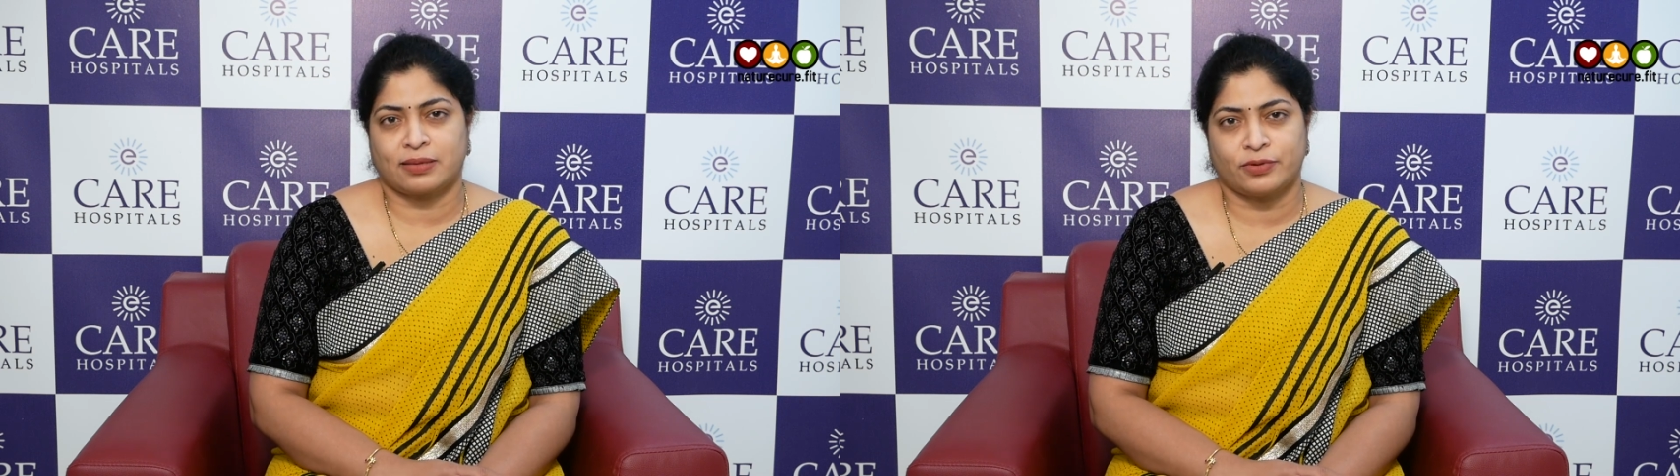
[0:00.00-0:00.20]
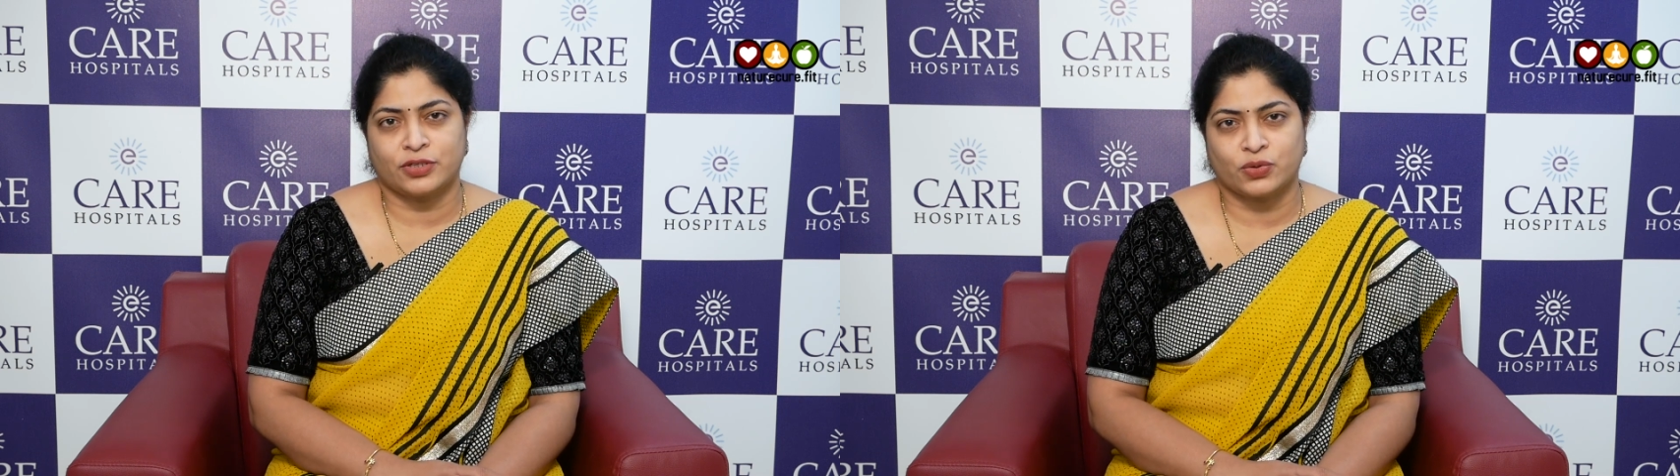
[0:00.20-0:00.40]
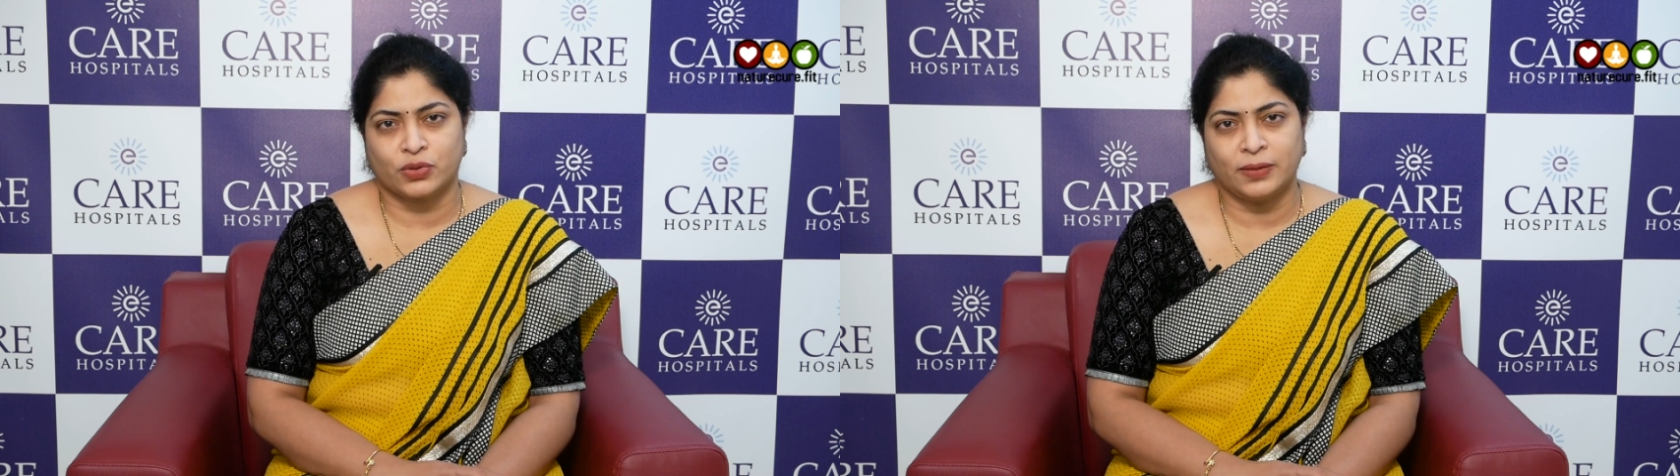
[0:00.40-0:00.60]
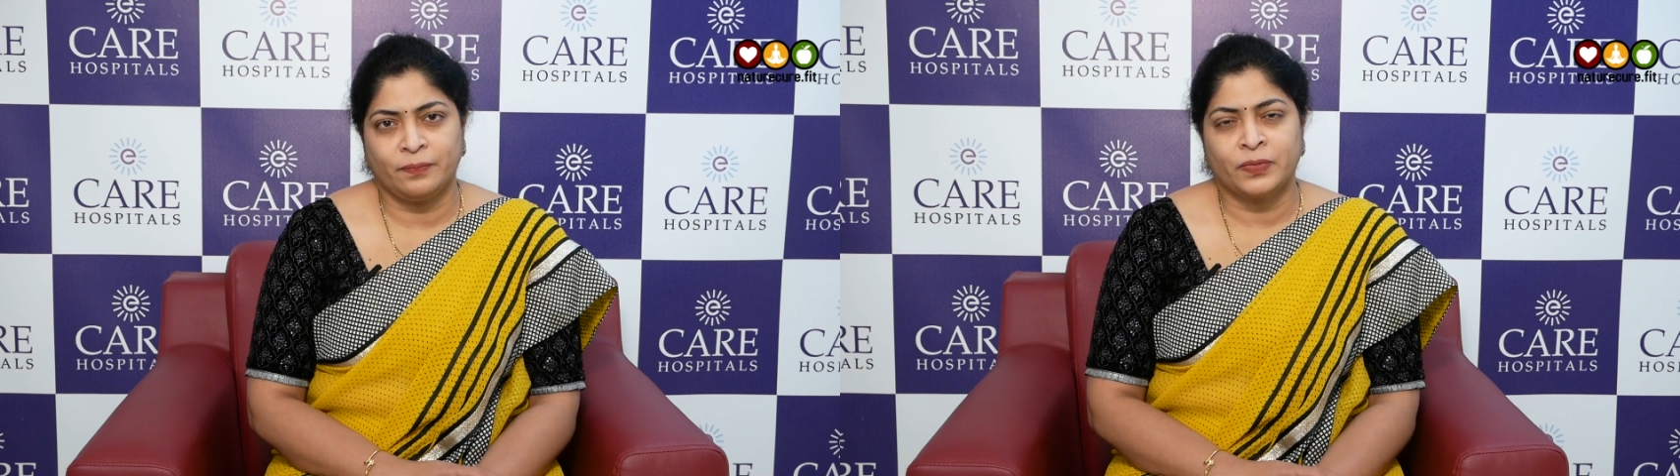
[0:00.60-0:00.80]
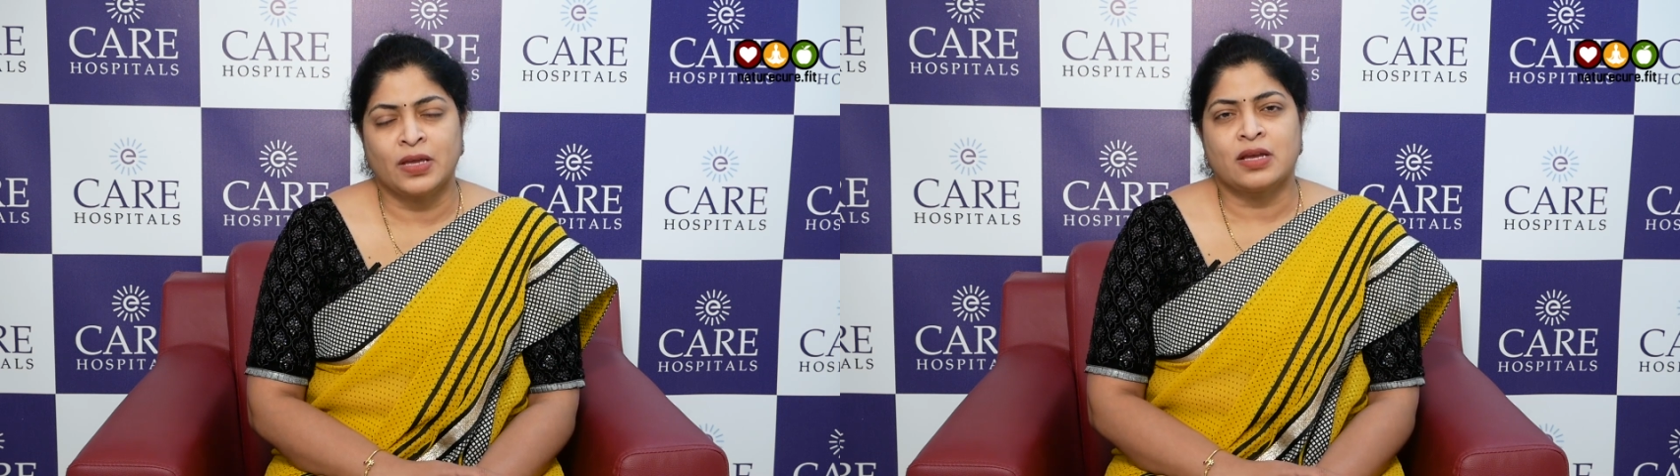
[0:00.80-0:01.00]
epidural.
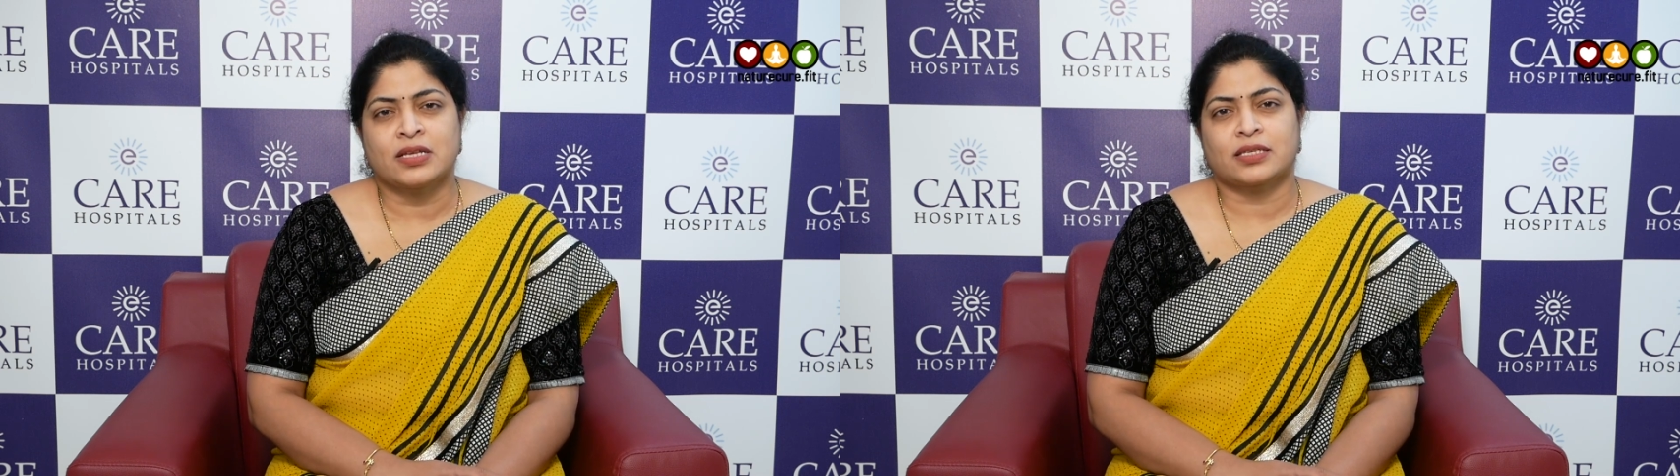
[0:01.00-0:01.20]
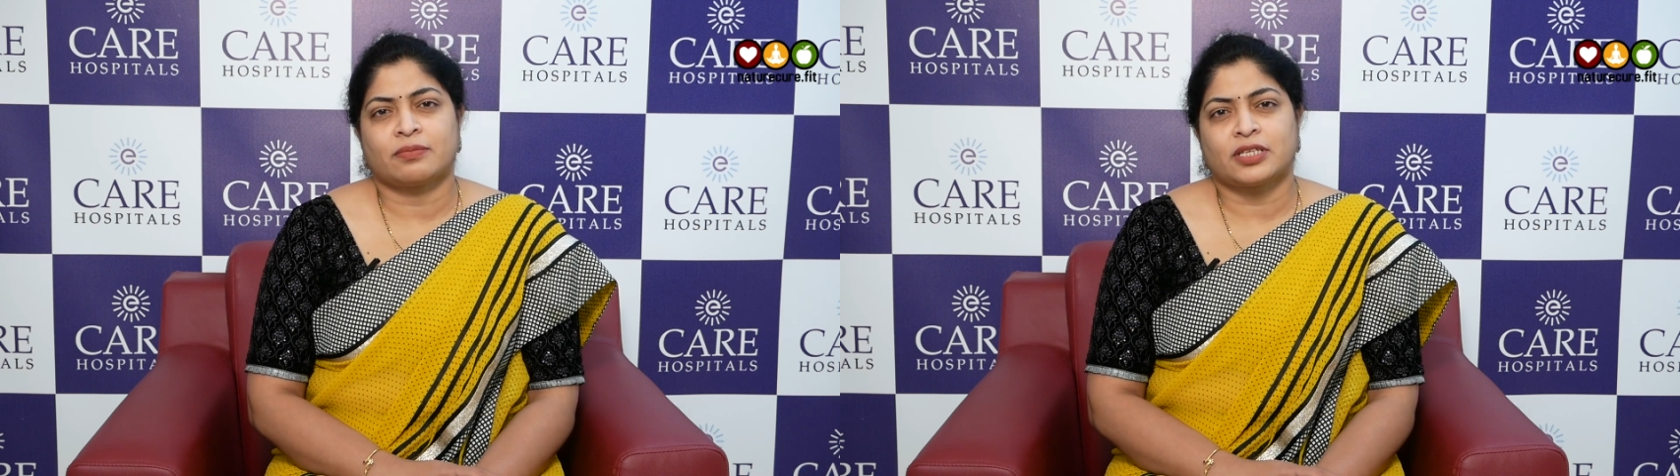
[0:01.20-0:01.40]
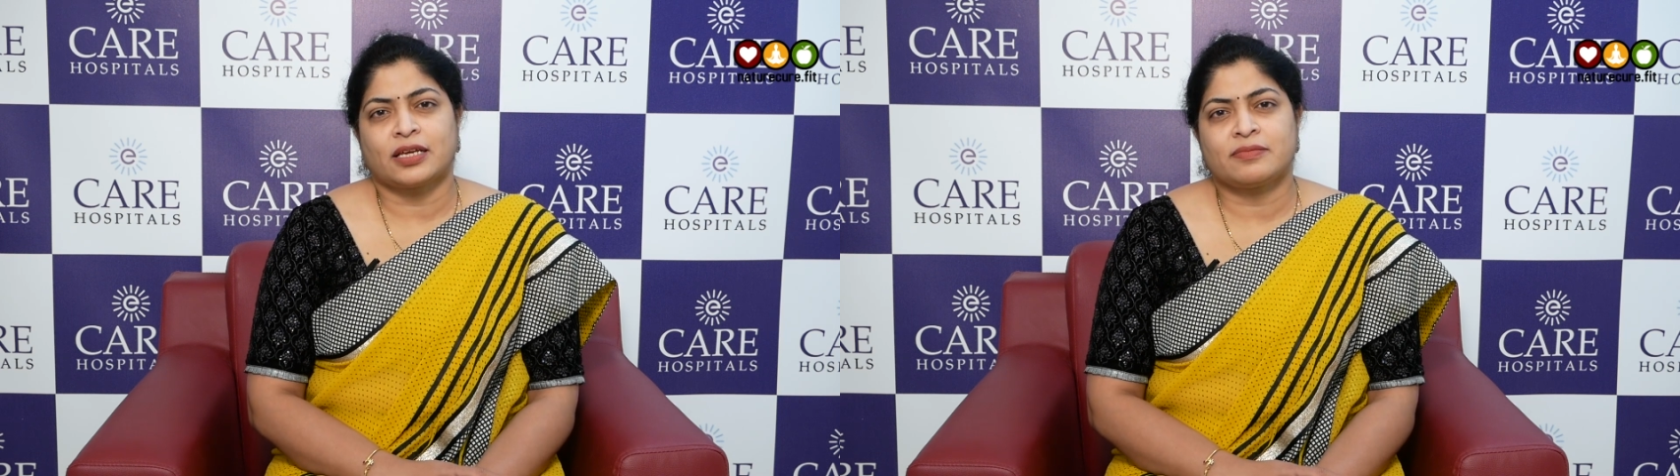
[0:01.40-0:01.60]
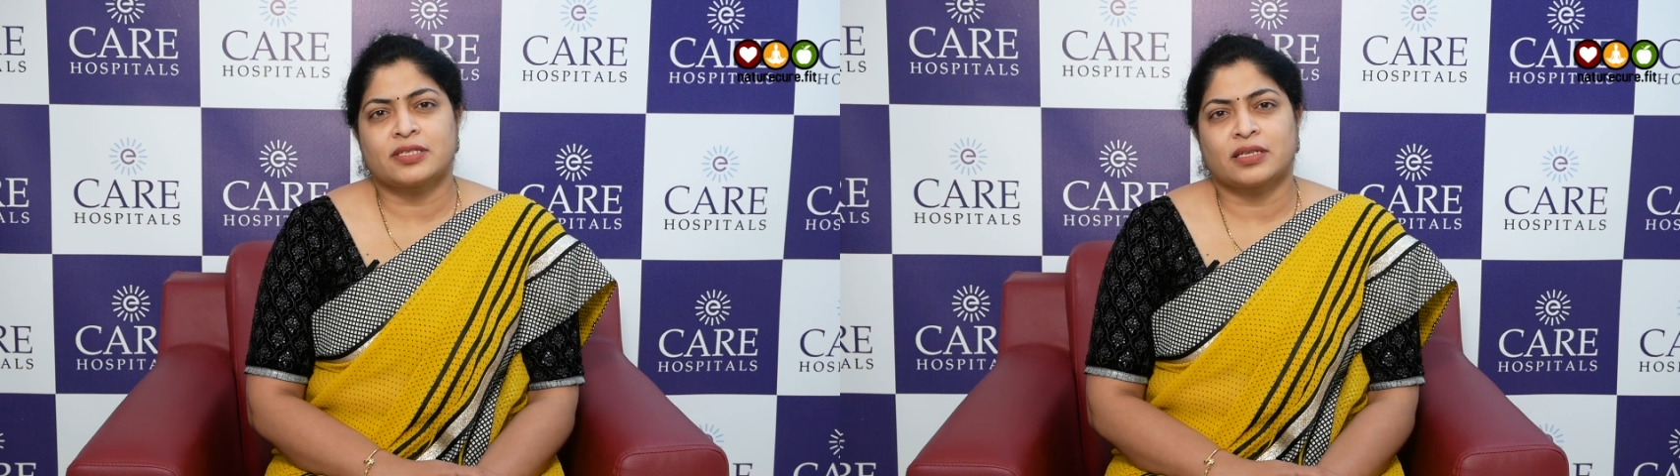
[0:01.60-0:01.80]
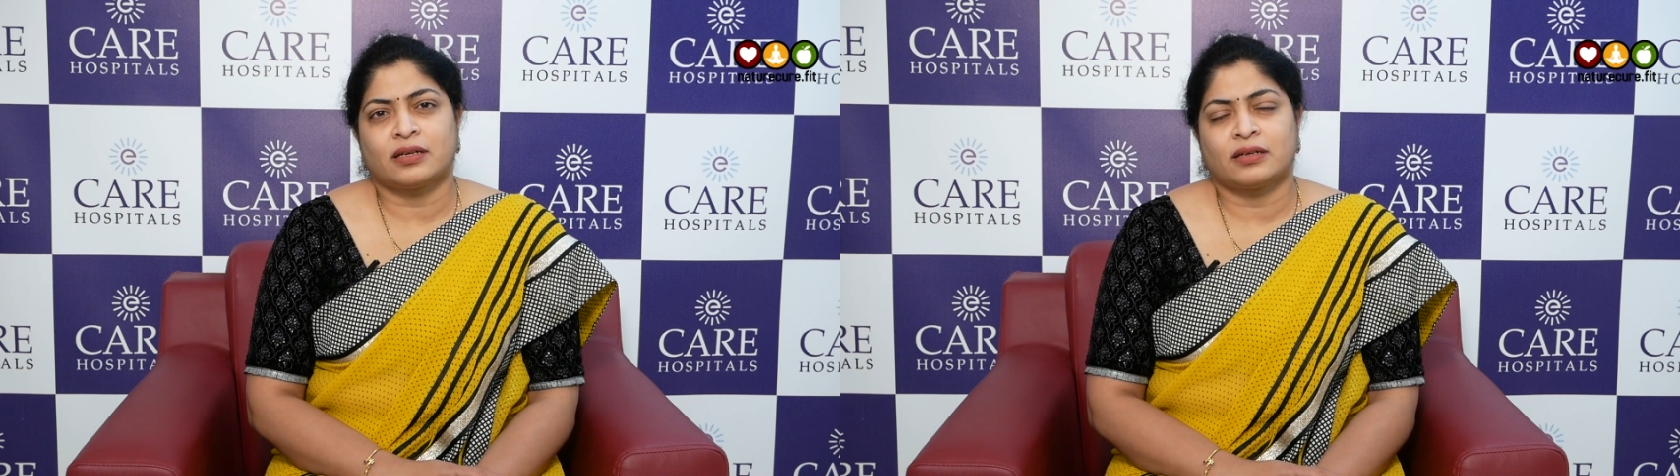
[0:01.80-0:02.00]
Sometimes